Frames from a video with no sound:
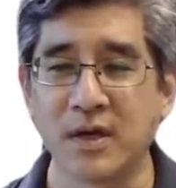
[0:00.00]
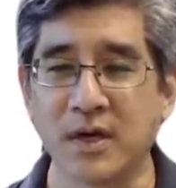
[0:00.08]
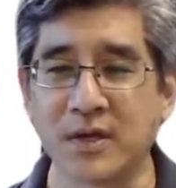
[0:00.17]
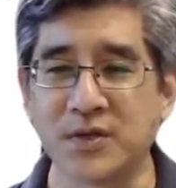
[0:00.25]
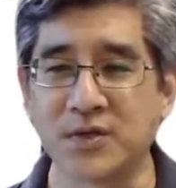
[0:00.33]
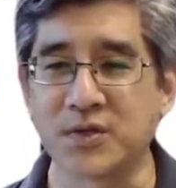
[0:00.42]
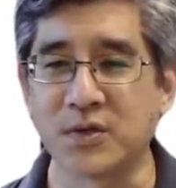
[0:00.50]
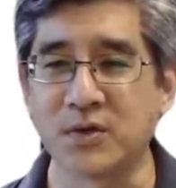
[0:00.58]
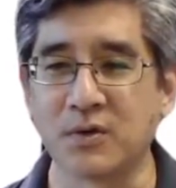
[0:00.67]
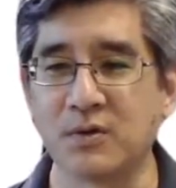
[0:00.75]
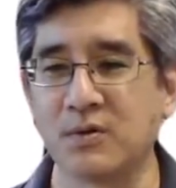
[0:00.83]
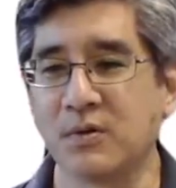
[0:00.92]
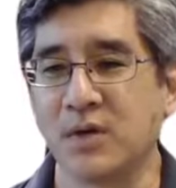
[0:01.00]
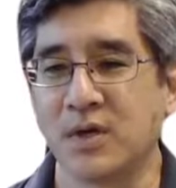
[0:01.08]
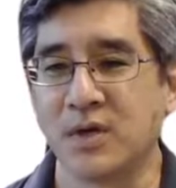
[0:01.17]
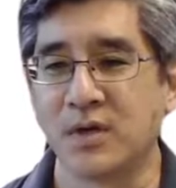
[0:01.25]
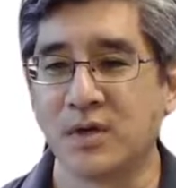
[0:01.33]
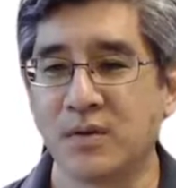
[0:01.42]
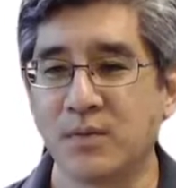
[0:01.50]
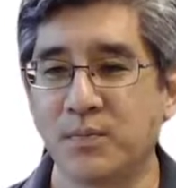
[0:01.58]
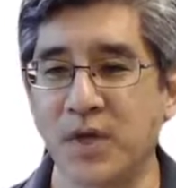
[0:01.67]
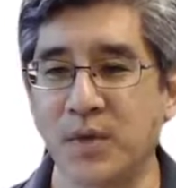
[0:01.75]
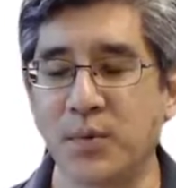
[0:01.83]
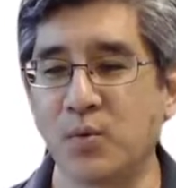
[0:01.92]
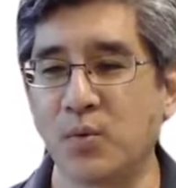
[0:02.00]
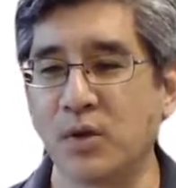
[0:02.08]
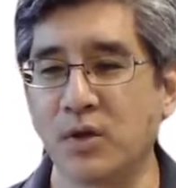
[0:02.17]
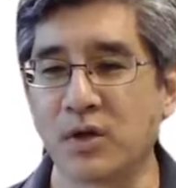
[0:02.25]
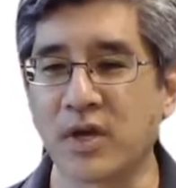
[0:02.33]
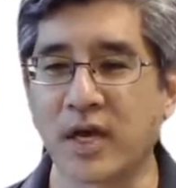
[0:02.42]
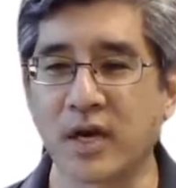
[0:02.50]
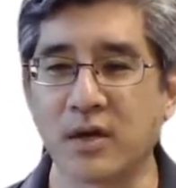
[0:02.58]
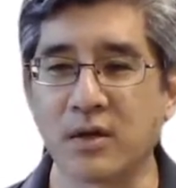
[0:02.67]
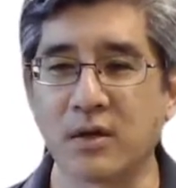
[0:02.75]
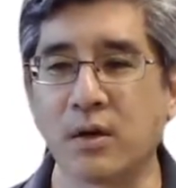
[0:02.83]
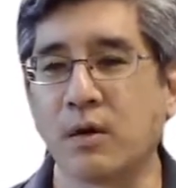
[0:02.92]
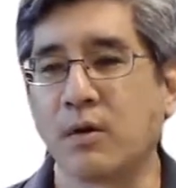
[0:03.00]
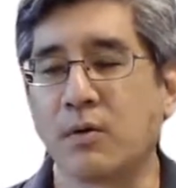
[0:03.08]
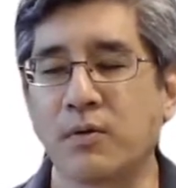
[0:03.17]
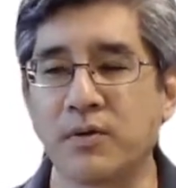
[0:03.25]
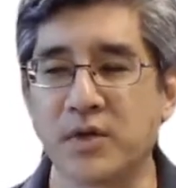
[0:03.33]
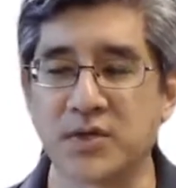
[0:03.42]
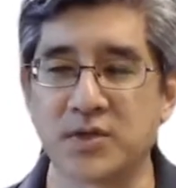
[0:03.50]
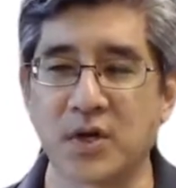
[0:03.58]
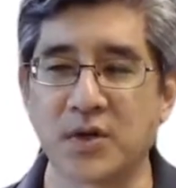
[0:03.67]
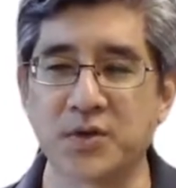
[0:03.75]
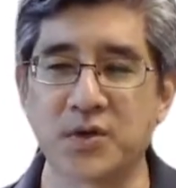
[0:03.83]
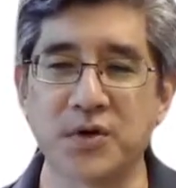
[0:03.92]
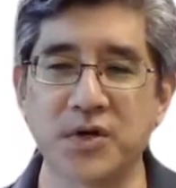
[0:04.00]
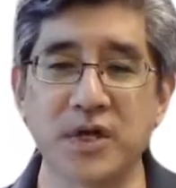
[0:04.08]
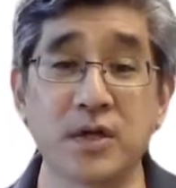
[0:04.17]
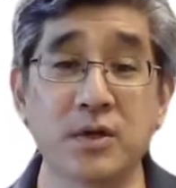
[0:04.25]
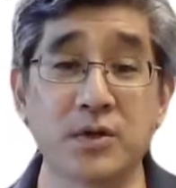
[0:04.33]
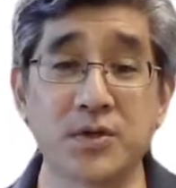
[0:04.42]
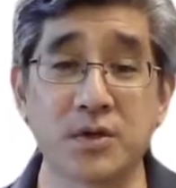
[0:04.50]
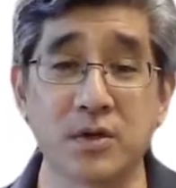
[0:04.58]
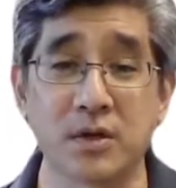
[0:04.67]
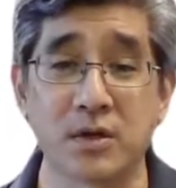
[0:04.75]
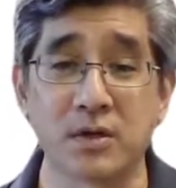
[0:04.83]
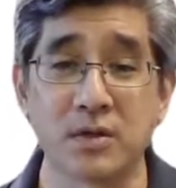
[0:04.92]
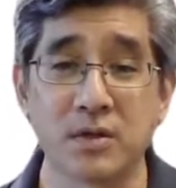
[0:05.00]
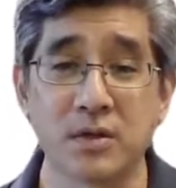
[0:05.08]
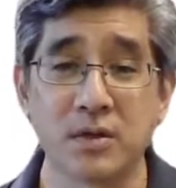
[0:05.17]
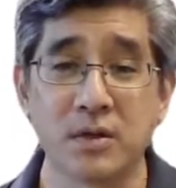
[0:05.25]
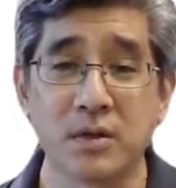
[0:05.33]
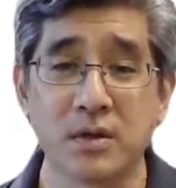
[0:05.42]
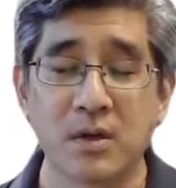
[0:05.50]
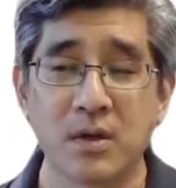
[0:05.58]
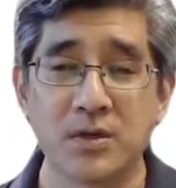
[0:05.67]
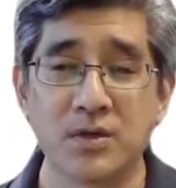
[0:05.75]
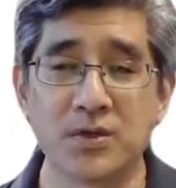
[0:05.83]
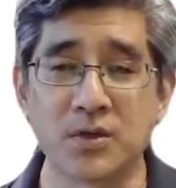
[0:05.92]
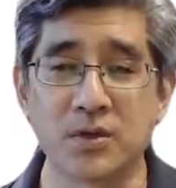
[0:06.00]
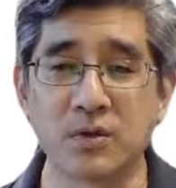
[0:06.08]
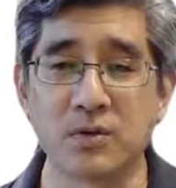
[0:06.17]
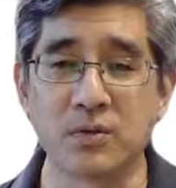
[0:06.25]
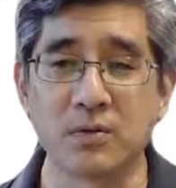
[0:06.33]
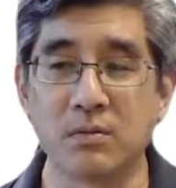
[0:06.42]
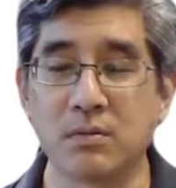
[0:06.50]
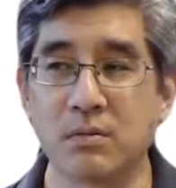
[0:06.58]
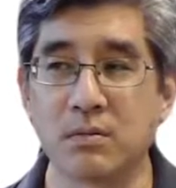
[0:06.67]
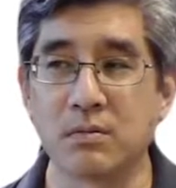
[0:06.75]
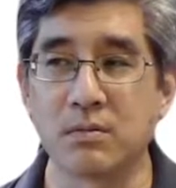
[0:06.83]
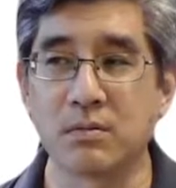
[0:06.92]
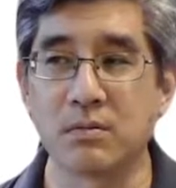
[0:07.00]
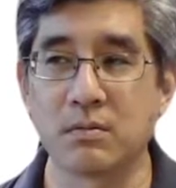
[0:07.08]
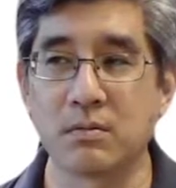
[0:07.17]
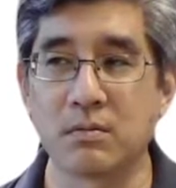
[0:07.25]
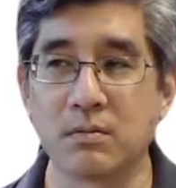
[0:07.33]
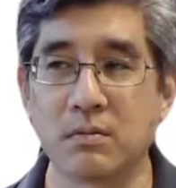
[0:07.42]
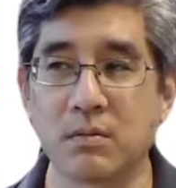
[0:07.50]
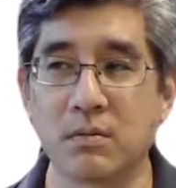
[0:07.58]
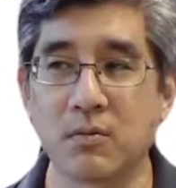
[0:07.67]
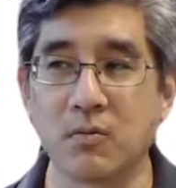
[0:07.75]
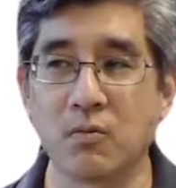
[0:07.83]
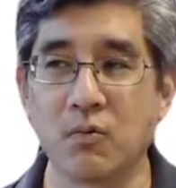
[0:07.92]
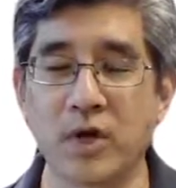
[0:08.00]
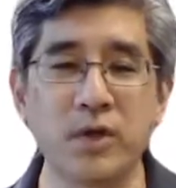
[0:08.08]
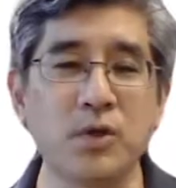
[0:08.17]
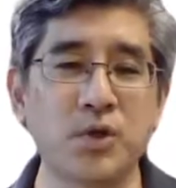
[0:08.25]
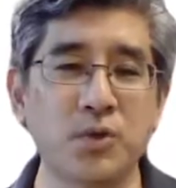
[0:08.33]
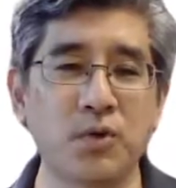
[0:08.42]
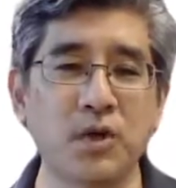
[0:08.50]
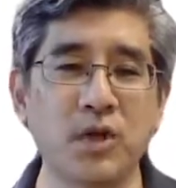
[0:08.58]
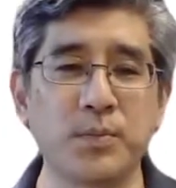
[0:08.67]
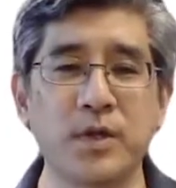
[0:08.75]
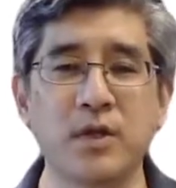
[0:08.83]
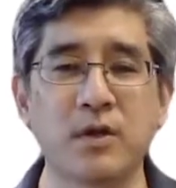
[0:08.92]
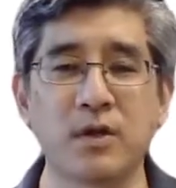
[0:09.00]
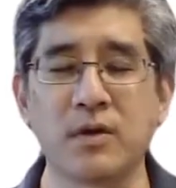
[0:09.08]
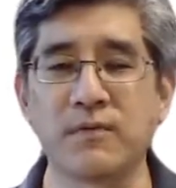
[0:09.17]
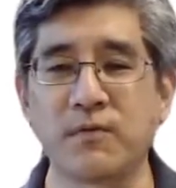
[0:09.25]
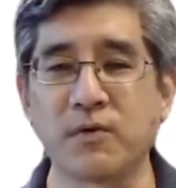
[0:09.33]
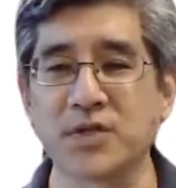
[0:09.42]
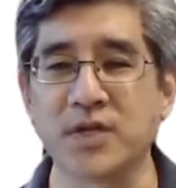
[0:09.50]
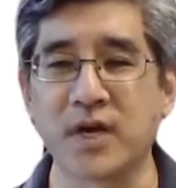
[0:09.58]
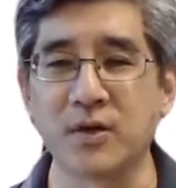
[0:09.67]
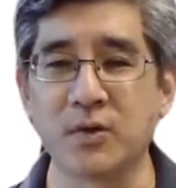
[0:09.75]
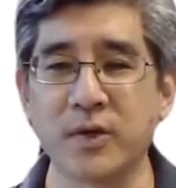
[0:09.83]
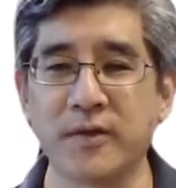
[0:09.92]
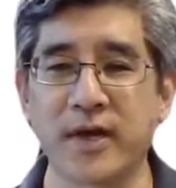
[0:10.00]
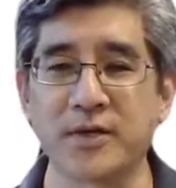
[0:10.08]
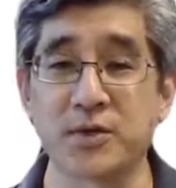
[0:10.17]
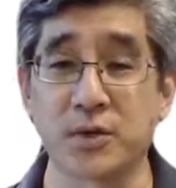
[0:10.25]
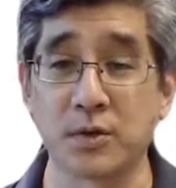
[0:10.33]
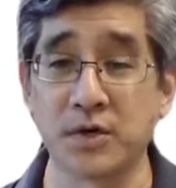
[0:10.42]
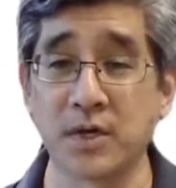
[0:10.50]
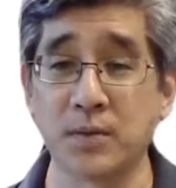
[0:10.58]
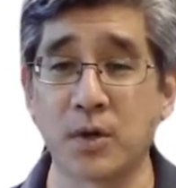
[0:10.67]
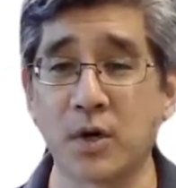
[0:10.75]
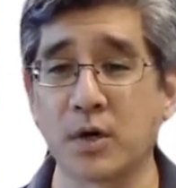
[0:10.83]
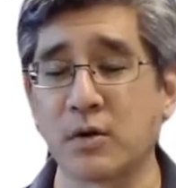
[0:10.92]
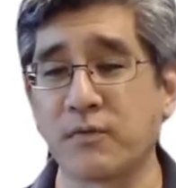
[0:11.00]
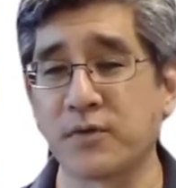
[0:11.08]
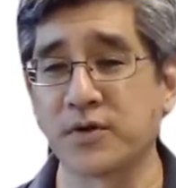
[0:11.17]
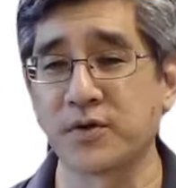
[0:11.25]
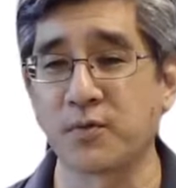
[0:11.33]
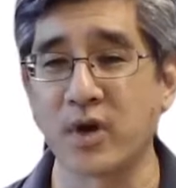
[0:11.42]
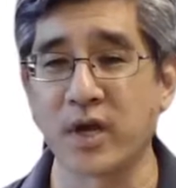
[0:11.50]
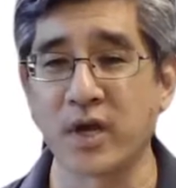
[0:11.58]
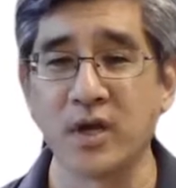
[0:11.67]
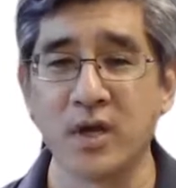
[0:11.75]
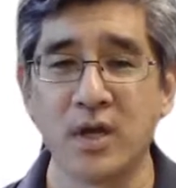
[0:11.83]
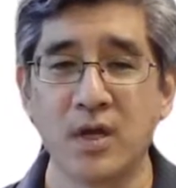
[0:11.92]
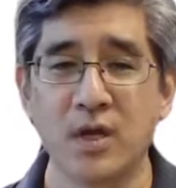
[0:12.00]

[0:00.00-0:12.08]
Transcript: And so people will look at it and go, oh, this is all turned in, it looks good. So what you should really be looking for is not only that turned in mark over to the right,